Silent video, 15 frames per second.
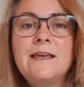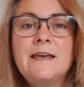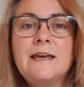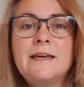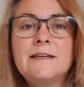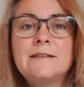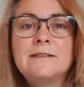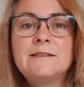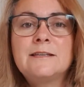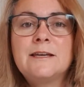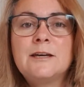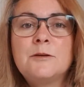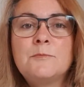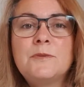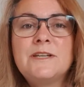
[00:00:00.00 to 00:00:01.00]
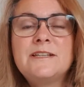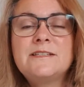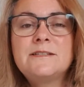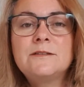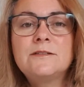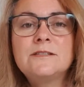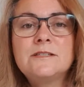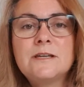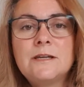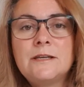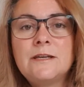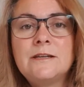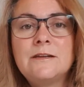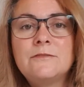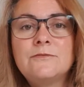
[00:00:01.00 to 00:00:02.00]
and but it's still sturdy
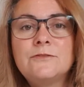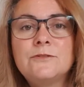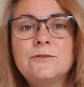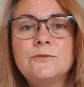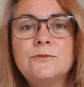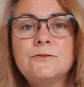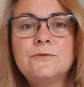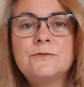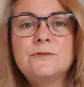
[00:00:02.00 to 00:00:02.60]
enough to